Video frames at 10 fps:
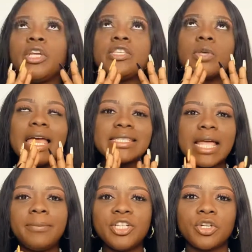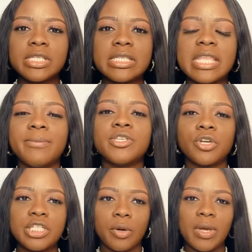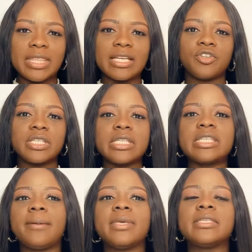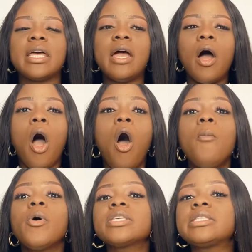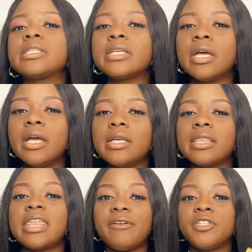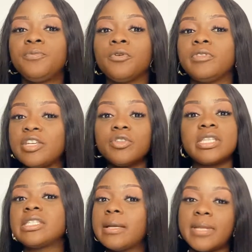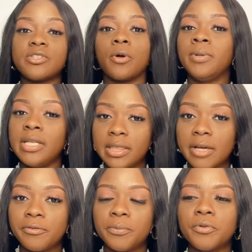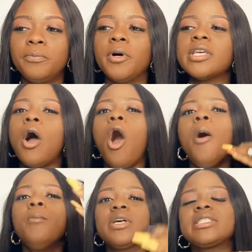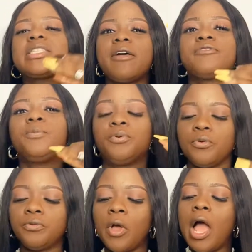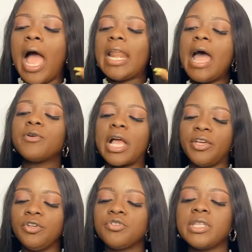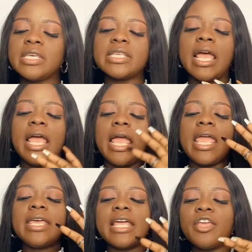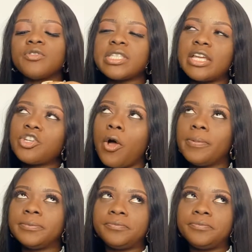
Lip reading: to establish your system in such a way that your system is almost theft proof. There's no system that is completely theft proof, but almost theft proof. And how can you do this? Either you set up